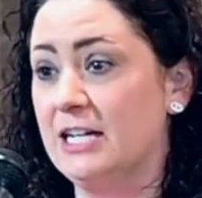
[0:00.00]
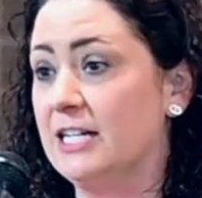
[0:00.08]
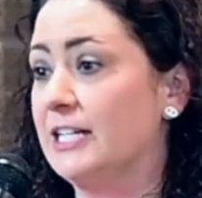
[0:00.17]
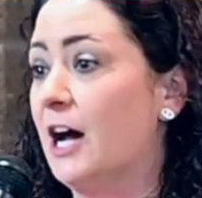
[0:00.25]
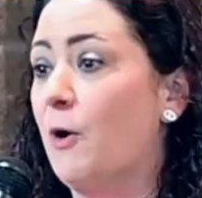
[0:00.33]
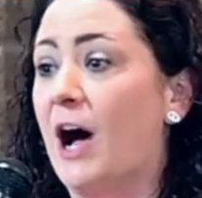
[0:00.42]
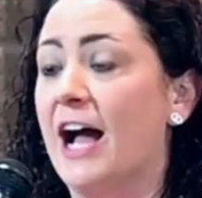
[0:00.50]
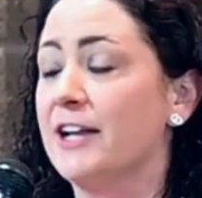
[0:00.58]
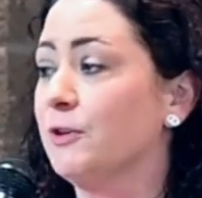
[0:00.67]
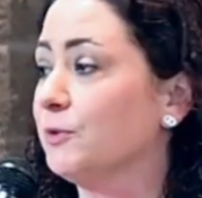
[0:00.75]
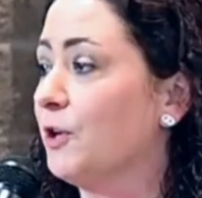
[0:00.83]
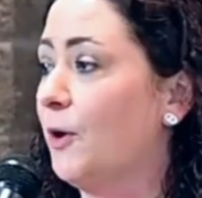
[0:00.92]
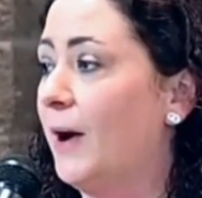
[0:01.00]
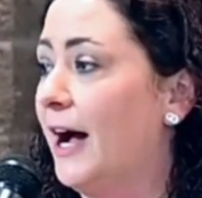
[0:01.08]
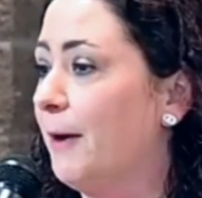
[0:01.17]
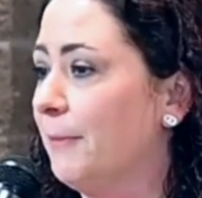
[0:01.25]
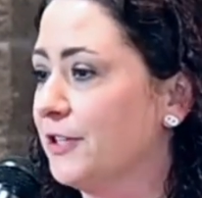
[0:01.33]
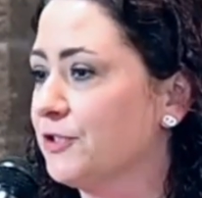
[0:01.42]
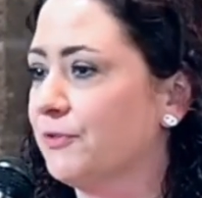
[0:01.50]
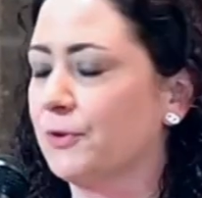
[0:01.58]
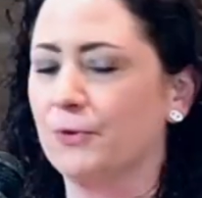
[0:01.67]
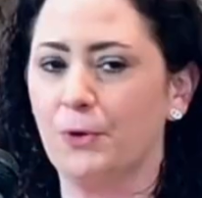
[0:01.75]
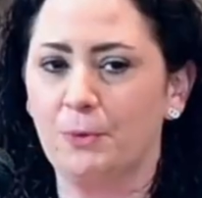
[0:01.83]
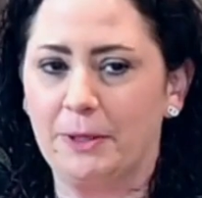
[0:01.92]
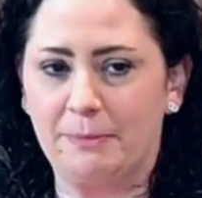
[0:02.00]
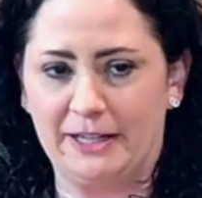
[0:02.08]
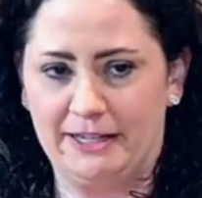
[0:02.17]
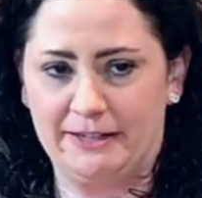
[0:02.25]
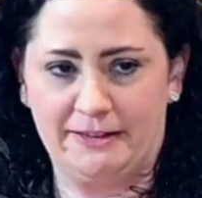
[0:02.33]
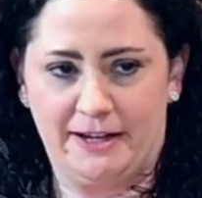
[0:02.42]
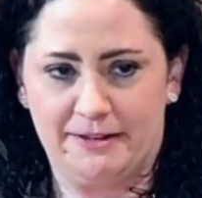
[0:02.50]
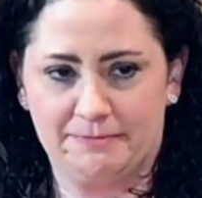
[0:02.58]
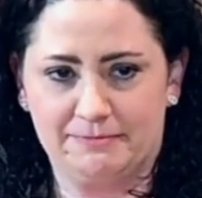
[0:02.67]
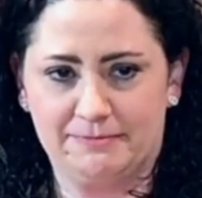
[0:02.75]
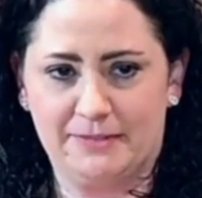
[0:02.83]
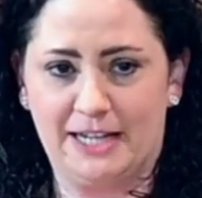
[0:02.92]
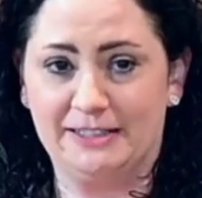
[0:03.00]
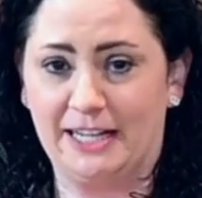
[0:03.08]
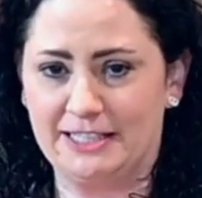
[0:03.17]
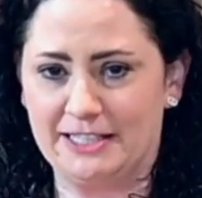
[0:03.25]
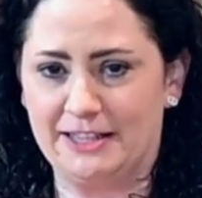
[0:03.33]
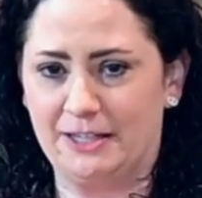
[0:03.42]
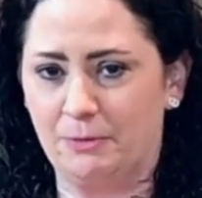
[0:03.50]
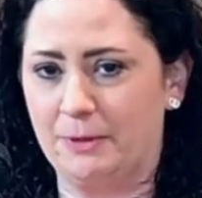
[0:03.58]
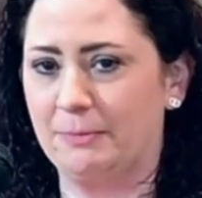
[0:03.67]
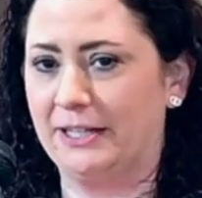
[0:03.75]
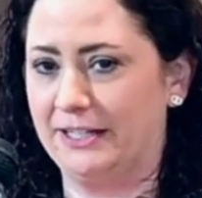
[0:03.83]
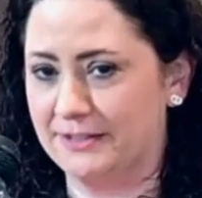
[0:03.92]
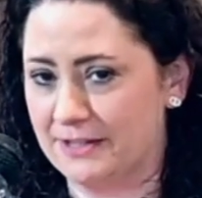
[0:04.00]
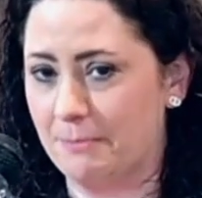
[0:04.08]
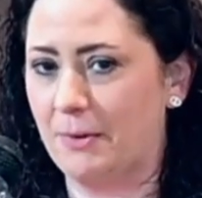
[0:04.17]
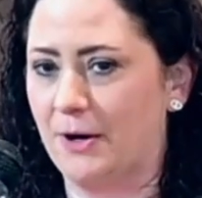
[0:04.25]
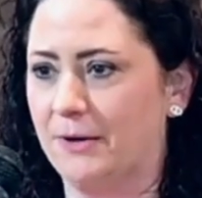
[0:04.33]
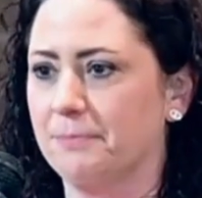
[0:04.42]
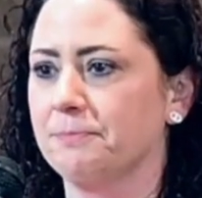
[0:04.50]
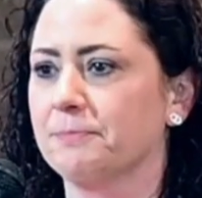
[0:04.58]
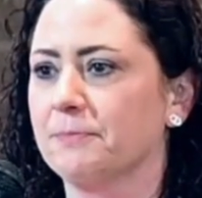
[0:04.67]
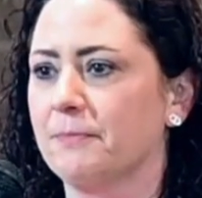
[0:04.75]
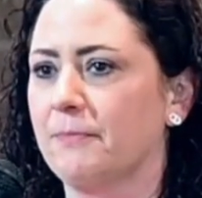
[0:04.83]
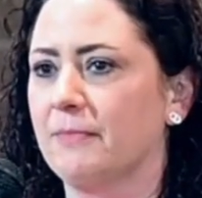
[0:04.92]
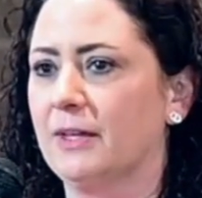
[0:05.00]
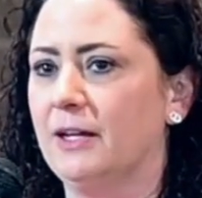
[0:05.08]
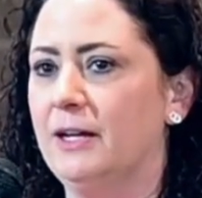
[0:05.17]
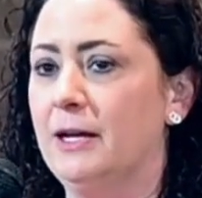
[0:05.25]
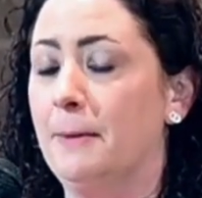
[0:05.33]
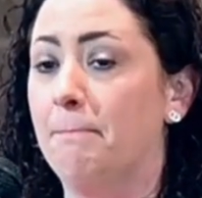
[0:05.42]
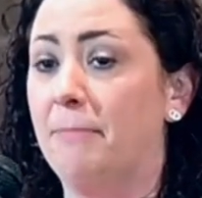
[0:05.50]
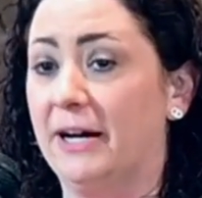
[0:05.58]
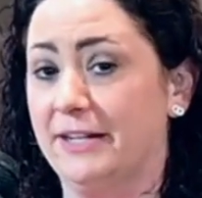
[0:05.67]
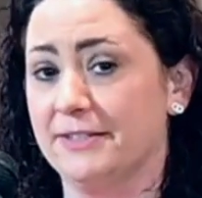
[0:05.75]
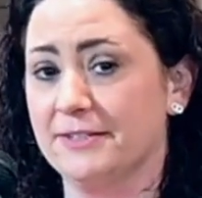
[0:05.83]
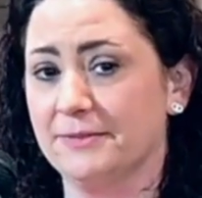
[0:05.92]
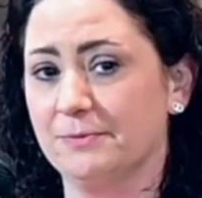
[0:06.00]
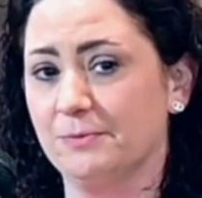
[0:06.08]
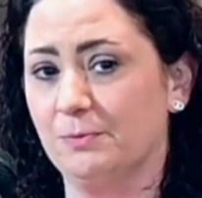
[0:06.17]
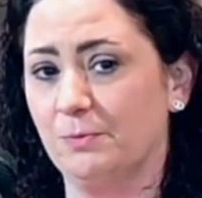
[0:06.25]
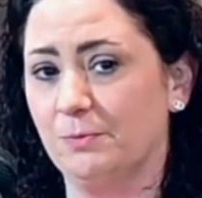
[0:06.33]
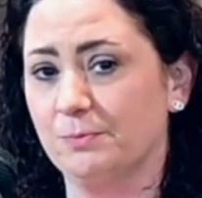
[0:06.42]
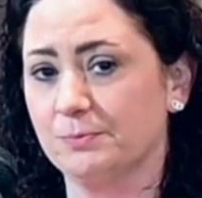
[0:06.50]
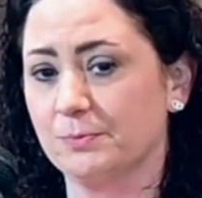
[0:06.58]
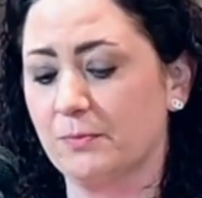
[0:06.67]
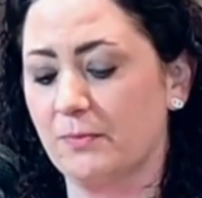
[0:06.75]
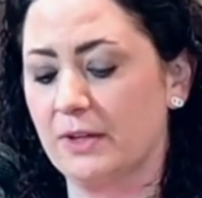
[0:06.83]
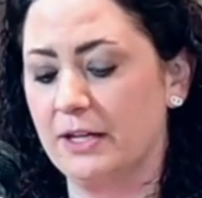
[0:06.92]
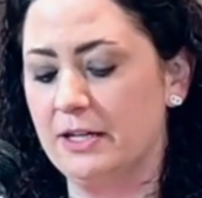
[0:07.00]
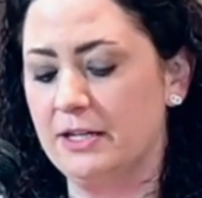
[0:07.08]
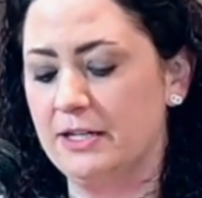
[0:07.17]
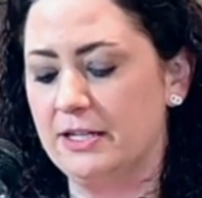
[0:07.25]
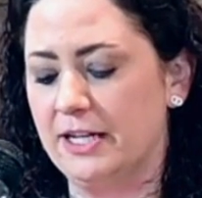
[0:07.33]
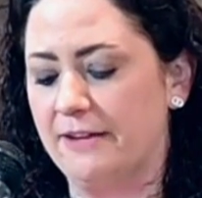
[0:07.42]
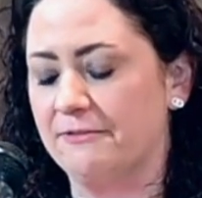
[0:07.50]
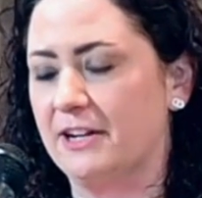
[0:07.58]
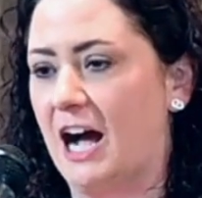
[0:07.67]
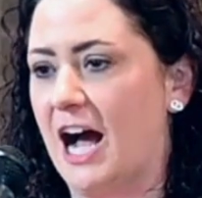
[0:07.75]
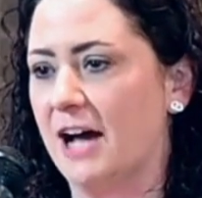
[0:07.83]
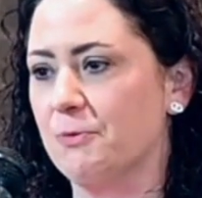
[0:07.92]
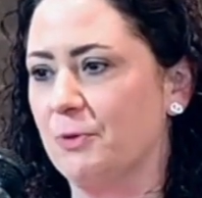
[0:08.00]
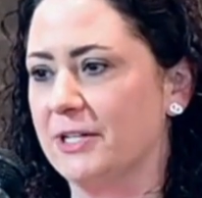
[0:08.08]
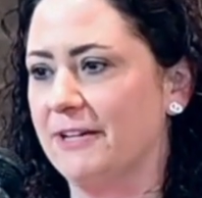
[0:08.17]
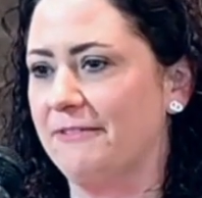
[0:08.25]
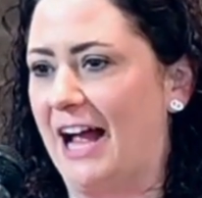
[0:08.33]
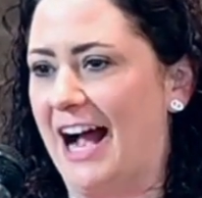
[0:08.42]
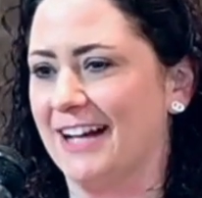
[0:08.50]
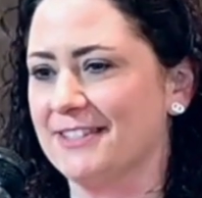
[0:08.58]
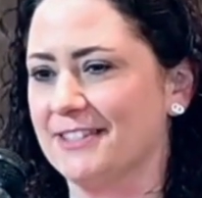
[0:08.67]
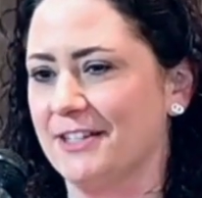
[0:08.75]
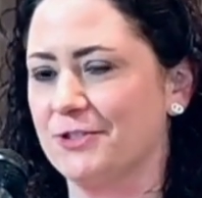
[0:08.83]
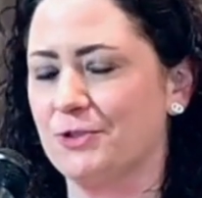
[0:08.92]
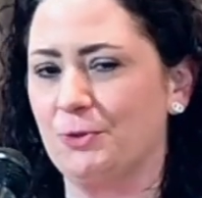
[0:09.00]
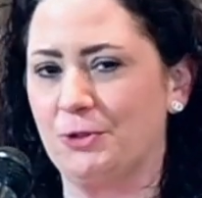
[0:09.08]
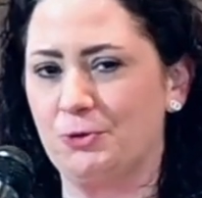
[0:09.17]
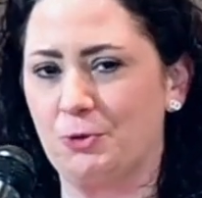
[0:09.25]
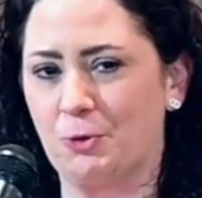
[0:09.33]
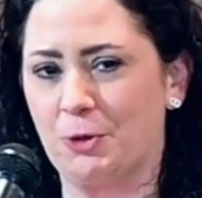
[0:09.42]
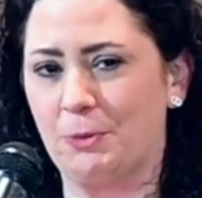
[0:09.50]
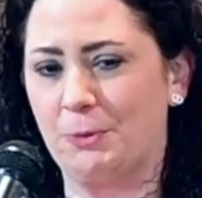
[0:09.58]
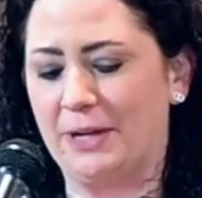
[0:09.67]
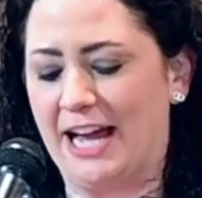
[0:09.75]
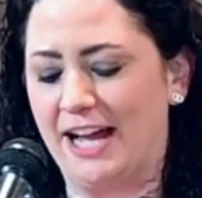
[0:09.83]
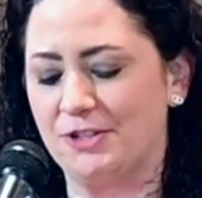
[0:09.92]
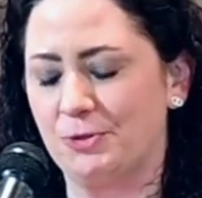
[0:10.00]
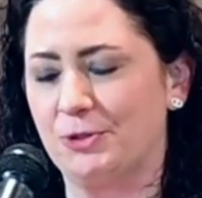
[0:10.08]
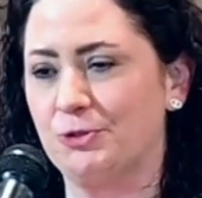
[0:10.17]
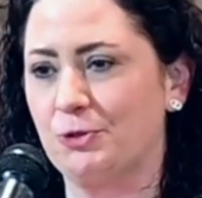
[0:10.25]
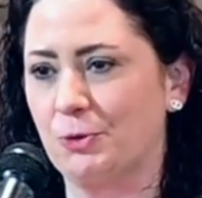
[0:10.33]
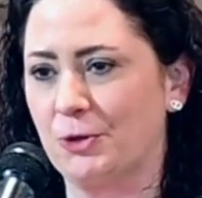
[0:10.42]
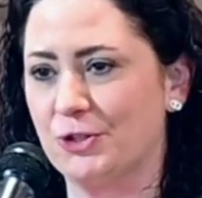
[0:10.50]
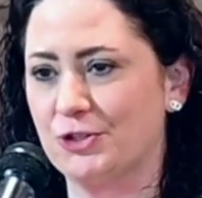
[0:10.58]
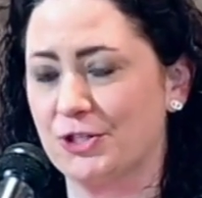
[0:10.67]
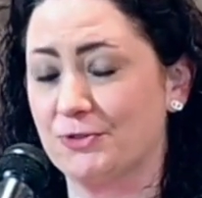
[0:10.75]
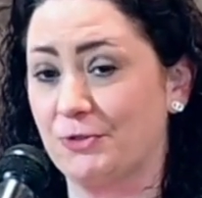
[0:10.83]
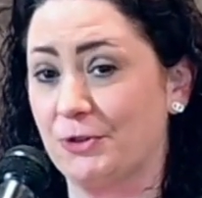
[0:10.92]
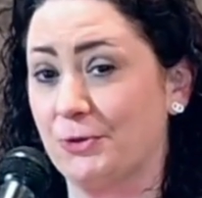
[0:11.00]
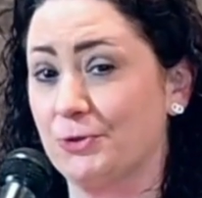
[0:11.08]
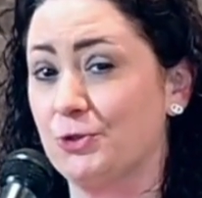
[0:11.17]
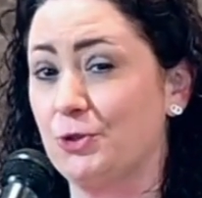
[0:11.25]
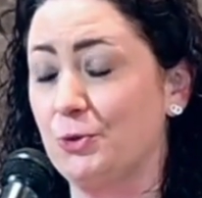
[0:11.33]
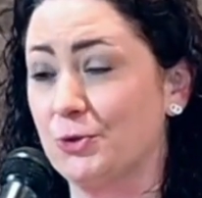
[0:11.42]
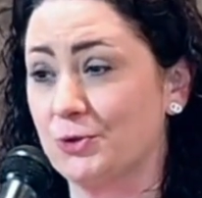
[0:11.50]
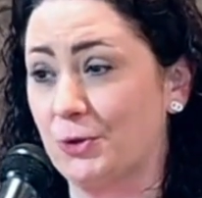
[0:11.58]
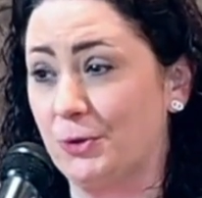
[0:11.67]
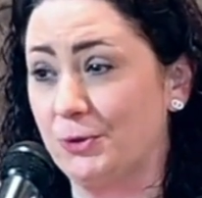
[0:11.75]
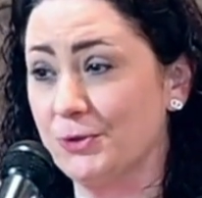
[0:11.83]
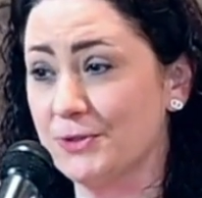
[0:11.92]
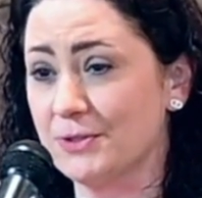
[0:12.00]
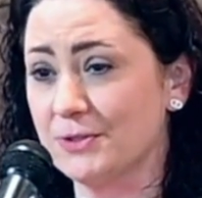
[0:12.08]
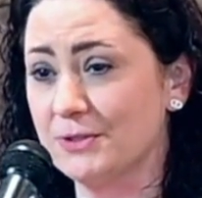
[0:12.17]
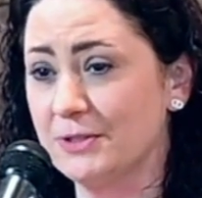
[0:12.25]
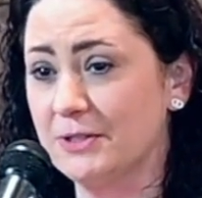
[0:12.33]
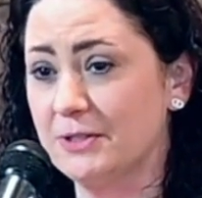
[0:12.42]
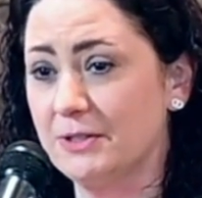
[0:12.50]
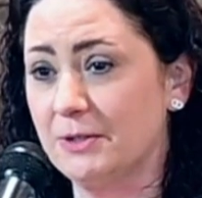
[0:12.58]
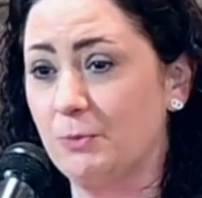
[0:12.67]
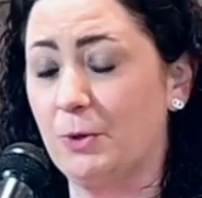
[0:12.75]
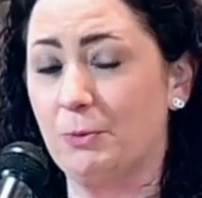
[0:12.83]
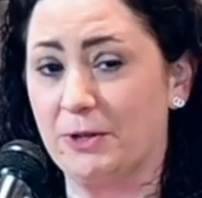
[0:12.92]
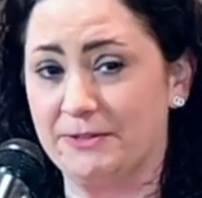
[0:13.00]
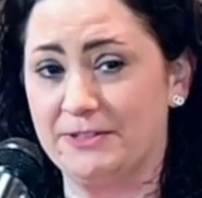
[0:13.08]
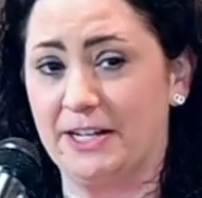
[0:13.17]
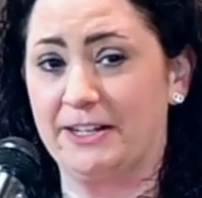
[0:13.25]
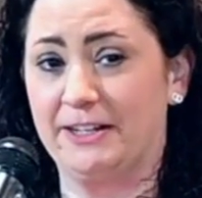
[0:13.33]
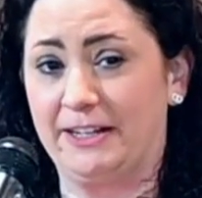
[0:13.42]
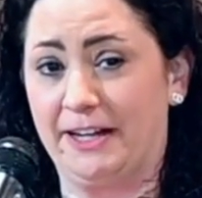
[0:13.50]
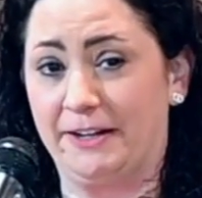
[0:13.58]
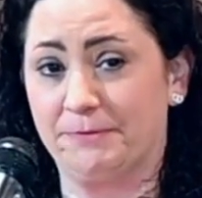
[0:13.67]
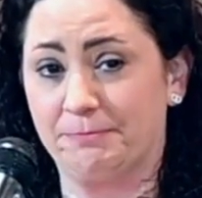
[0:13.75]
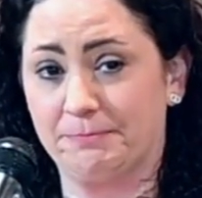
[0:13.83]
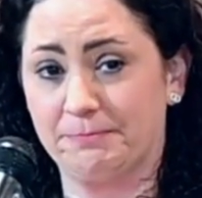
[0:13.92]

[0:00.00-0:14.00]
Now, I don't know how much of a role we played in that. I'd like to think we played some part. But if God would have asked us to endure what we had to endure just for those two souls, we would have done it again.